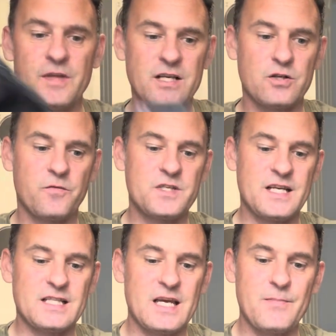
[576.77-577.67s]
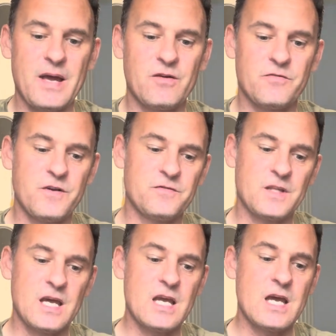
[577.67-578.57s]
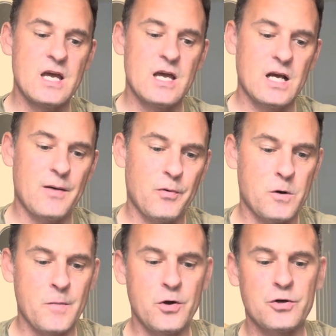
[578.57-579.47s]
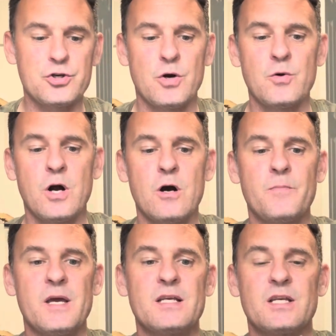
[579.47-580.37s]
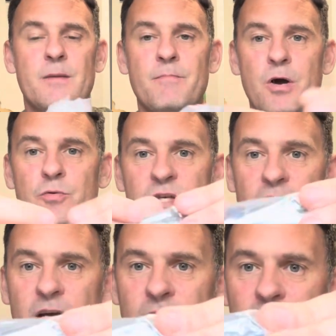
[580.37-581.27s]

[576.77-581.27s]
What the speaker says: That sold for £16.50. A couple of remote control car bits, a motor.